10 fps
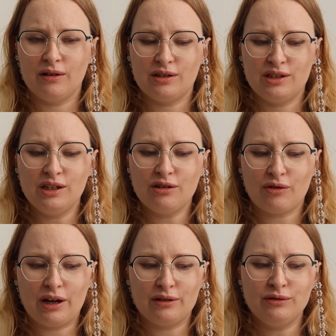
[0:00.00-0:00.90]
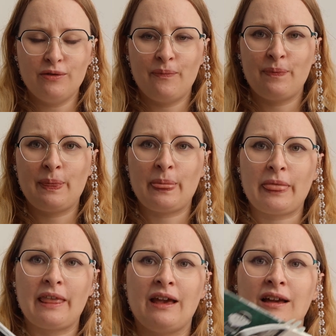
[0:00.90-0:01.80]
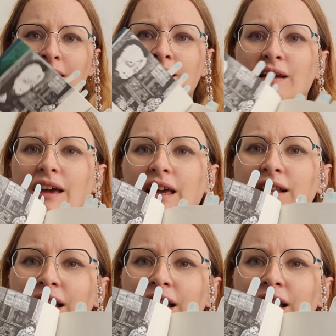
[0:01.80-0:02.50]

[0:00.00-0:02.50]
seen around, a